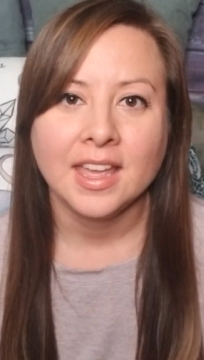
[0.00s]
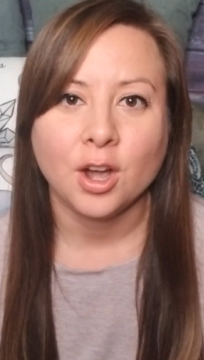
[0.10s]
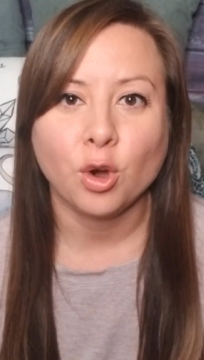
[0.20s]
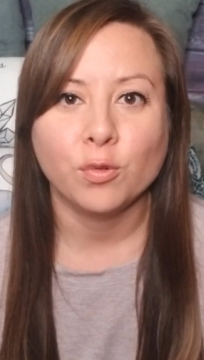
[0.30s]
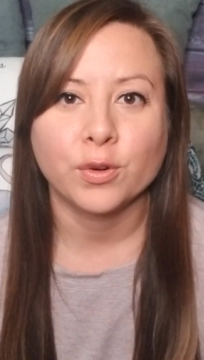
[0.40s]

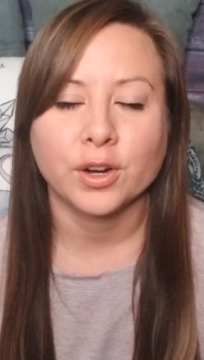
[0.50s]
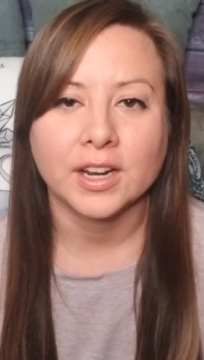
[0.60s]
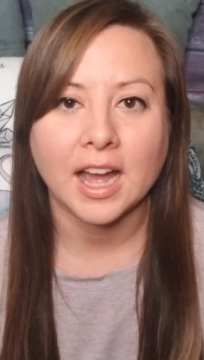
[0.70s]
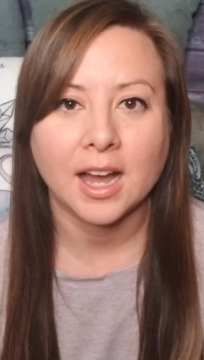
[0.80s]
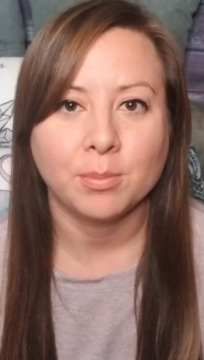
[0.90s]

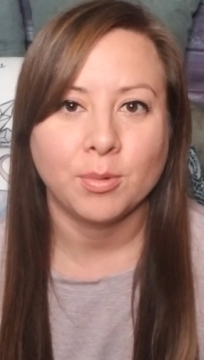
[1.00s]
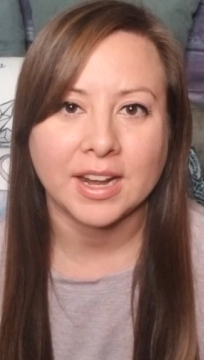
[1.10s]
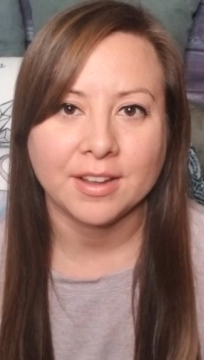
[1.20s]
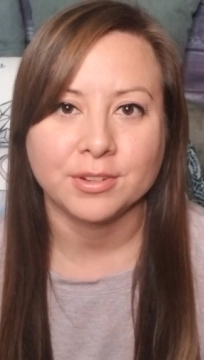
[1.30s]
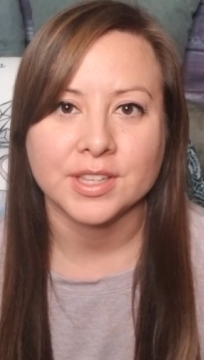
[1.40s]
overcome
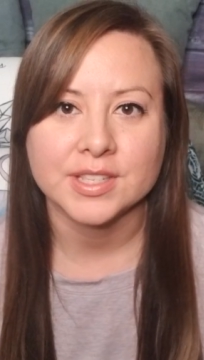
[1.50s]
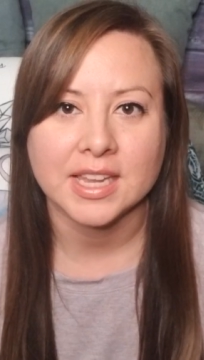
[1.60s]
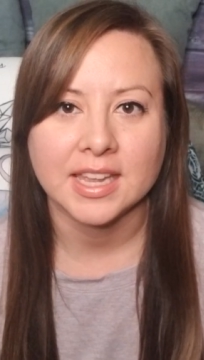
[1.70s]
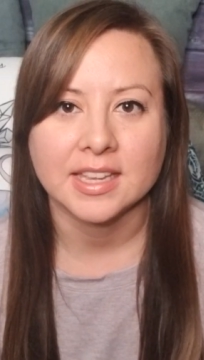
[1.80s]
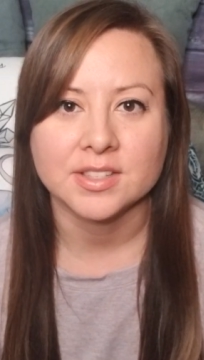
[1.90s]
whatever this
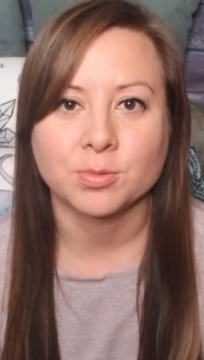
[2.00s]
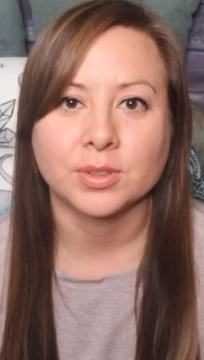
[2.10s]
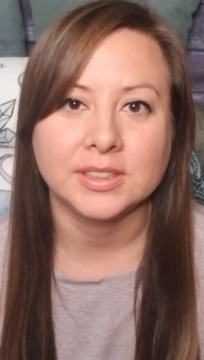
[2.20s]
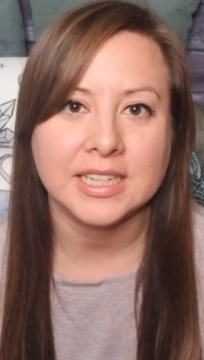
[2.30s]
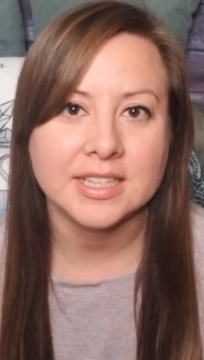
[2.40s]
is,
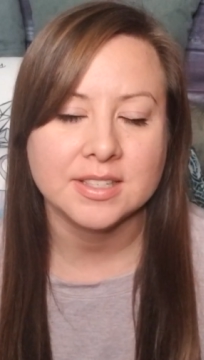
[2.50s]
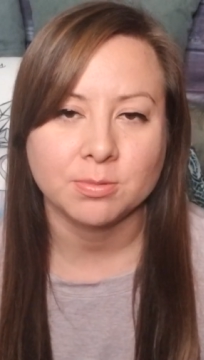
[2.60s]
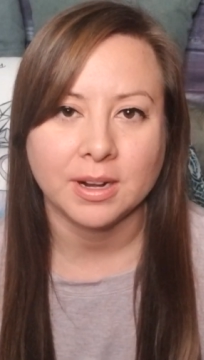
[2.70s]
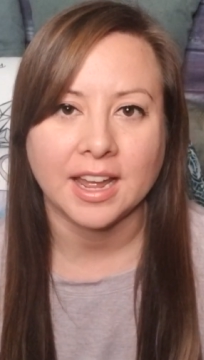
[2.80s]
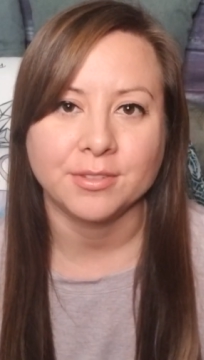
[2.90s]
release
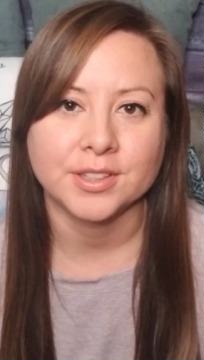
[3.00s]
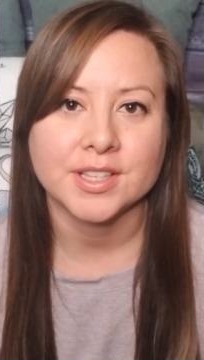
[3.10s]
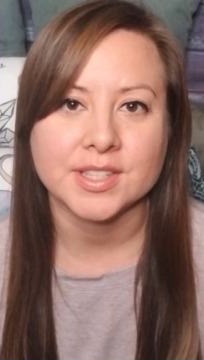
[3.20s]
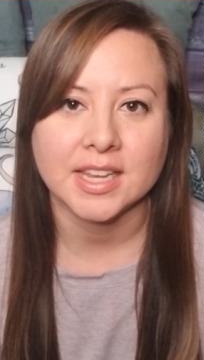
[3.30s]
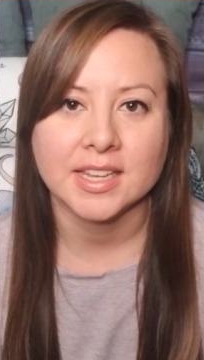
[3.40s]
whatever
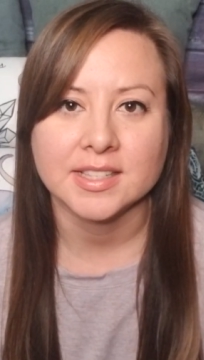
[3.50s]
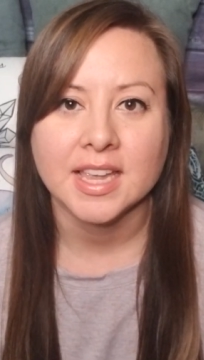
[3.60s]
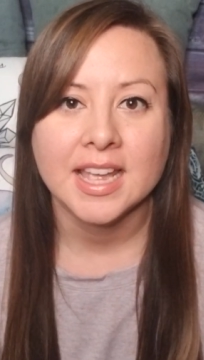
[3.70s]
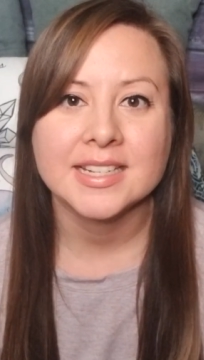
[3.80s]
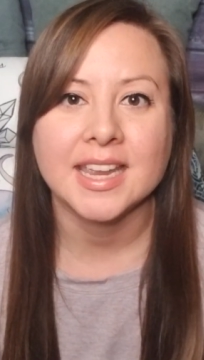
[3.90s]
this is,
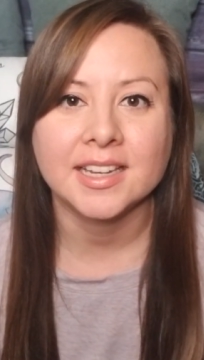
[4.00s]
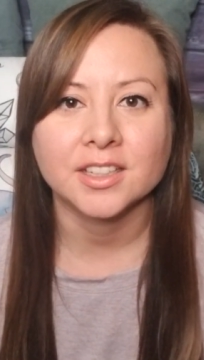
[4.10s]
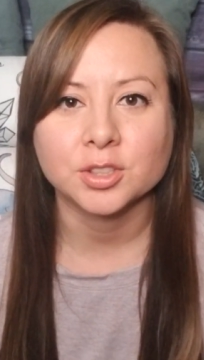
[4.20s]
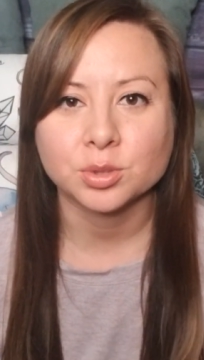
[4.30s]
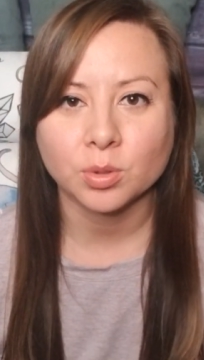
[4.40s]
take
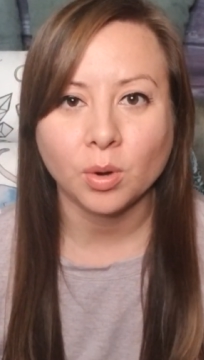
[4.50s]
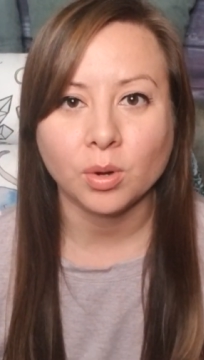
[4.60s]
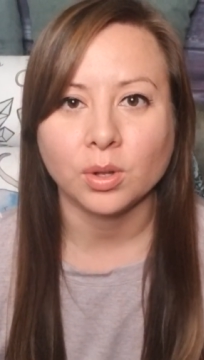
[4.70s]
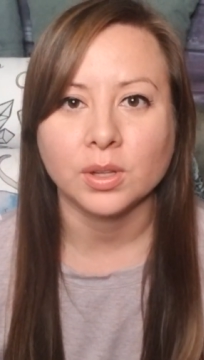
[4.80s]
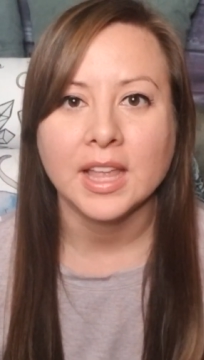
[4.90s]

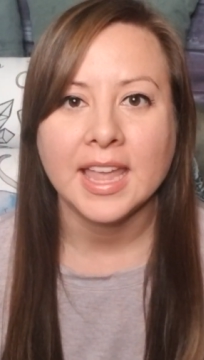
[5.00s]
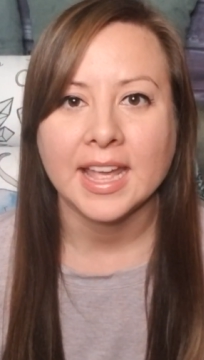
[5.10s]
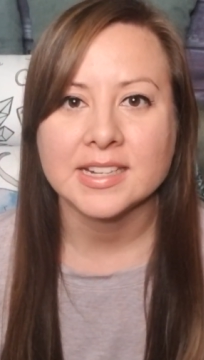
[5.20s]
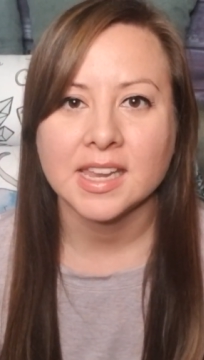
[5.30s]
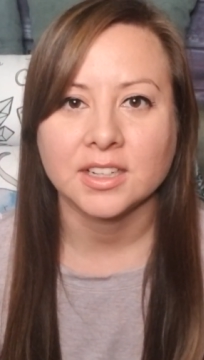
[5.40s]
control
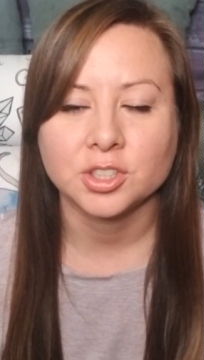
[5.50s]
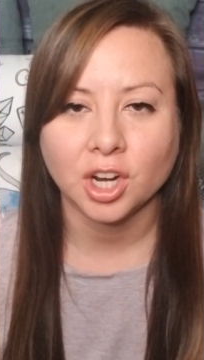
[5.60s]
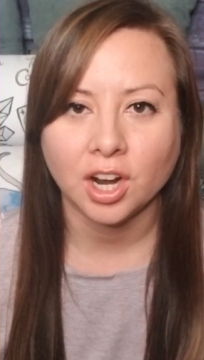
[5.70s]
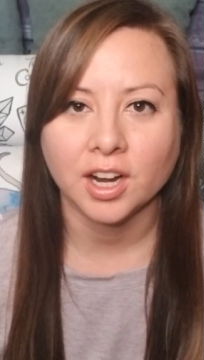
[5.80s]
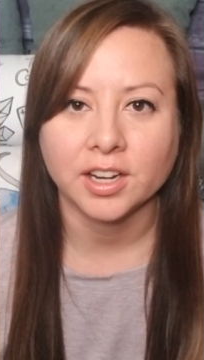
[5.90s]
and take
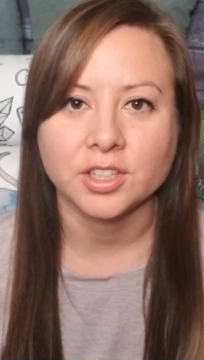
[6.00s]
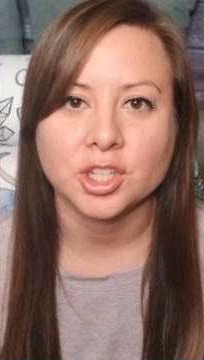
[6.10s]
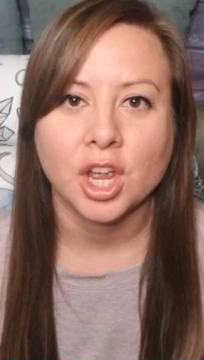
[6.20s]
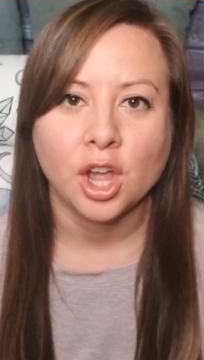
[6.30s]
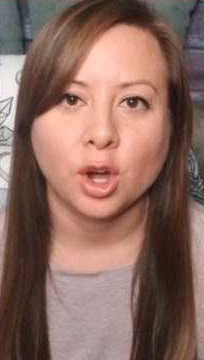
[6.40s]

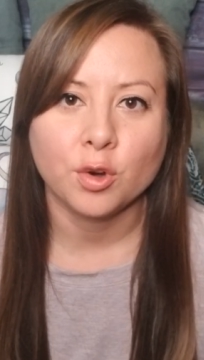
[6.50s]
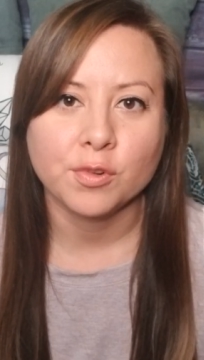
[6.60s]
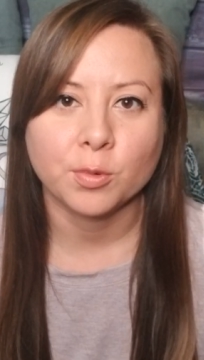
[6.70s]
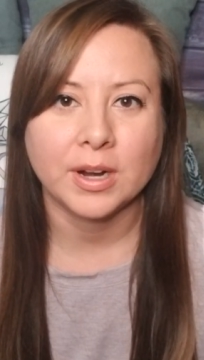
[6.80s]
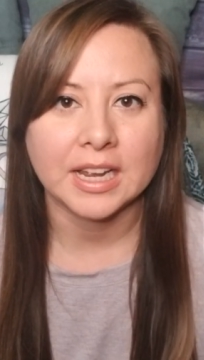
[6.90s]
charge
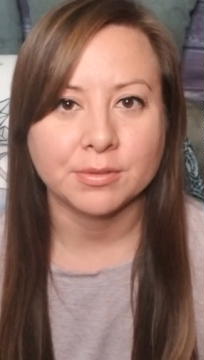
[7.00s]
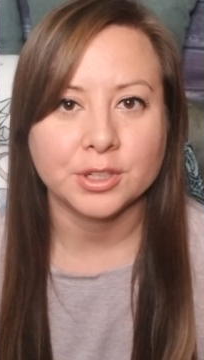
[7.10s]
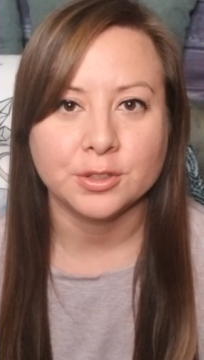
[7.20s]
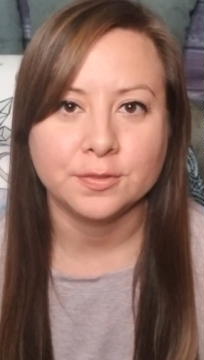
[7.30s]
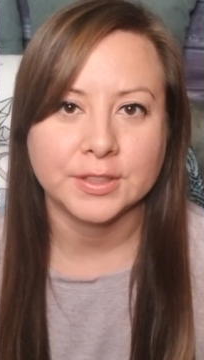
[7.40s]
over whatever
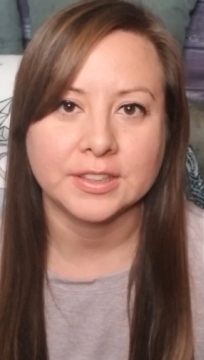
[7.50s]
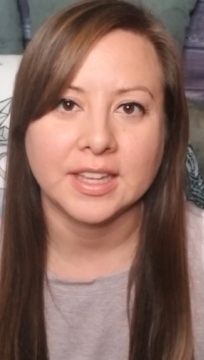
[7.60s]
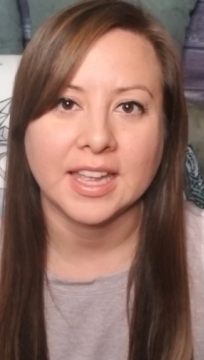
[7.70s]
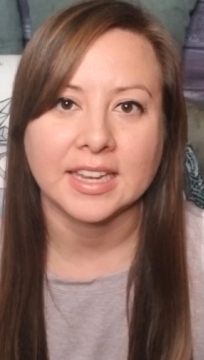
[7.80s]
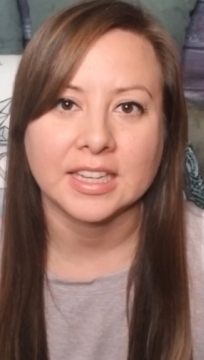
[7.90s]
you feel
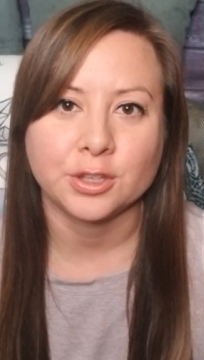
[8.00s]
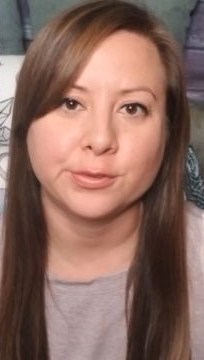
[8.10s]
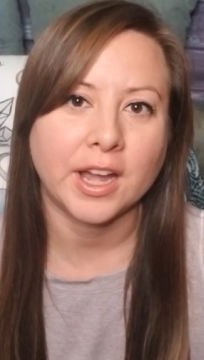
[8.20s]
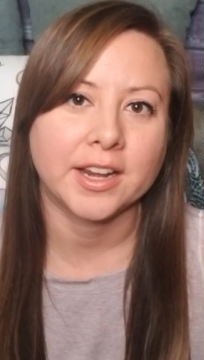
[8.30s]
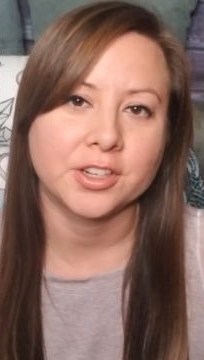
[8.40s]
like
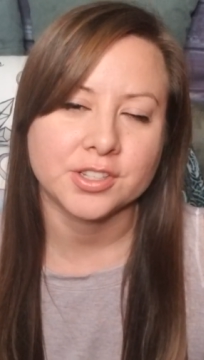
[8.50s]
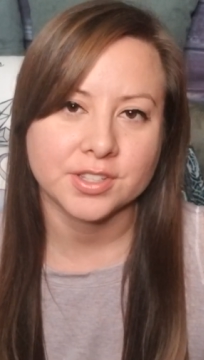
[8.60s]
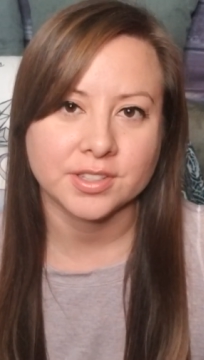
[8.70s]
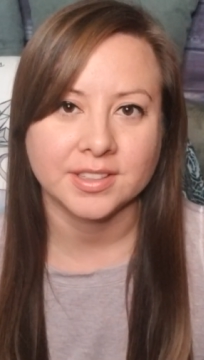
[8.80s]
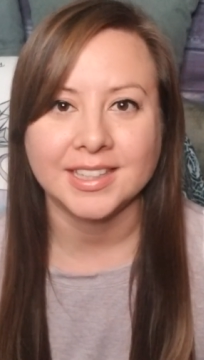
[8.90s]
you've kind of
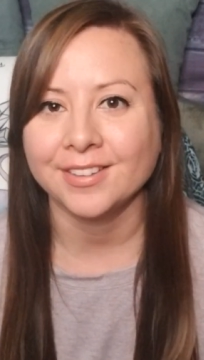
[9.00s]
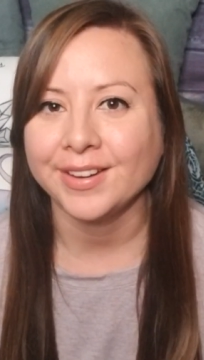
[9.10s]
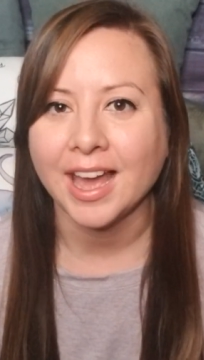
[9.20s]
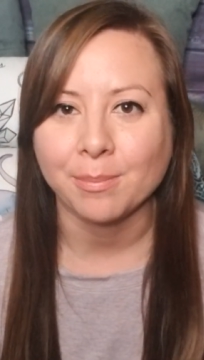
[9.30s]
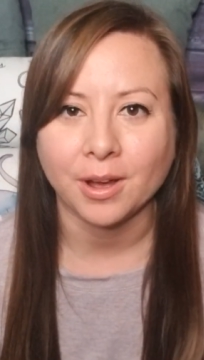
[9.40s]
just
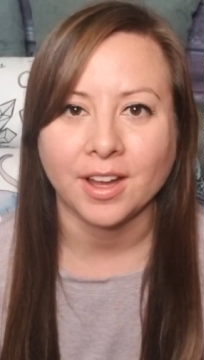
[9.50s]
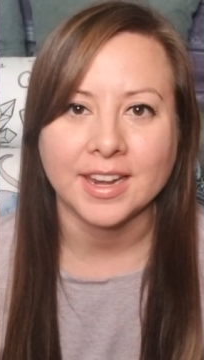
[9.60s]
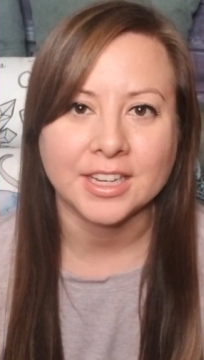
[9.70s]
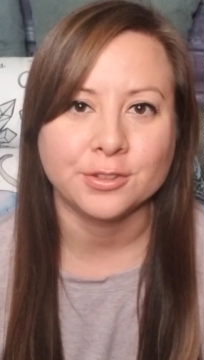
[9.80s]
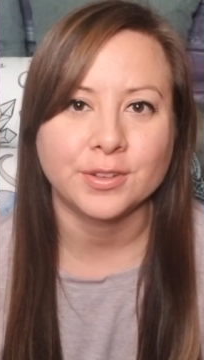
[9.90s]
given up on,
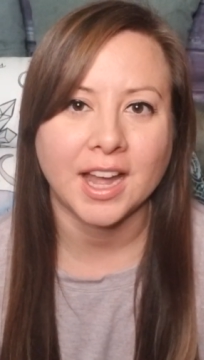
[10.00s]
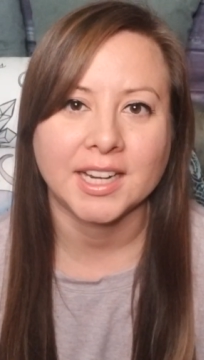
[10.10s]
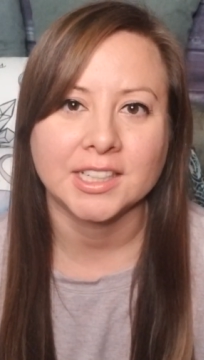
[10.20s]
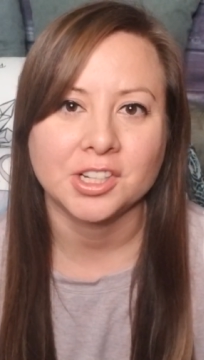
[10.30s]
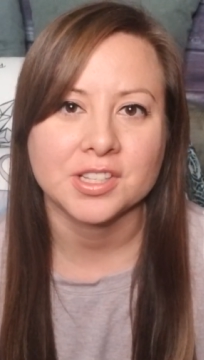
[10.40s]
and you've
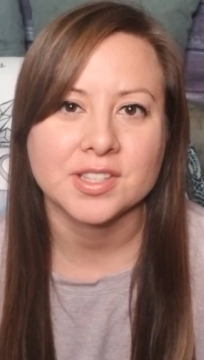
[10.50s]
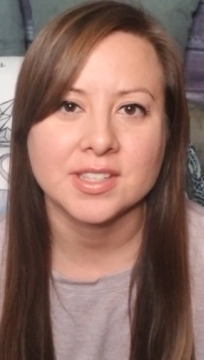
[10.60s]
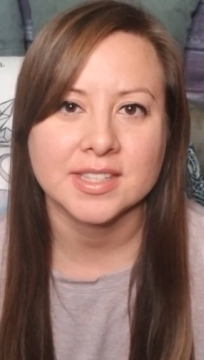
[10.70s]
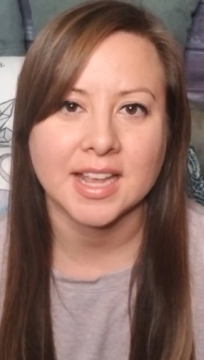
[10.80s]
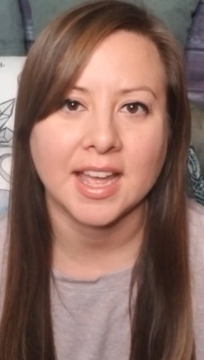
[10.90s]
kind of
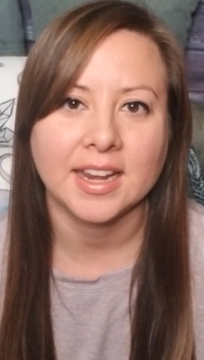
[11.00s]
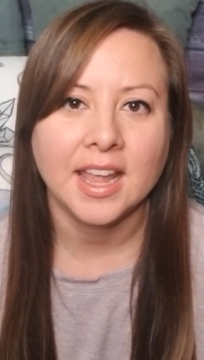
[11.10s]
just said,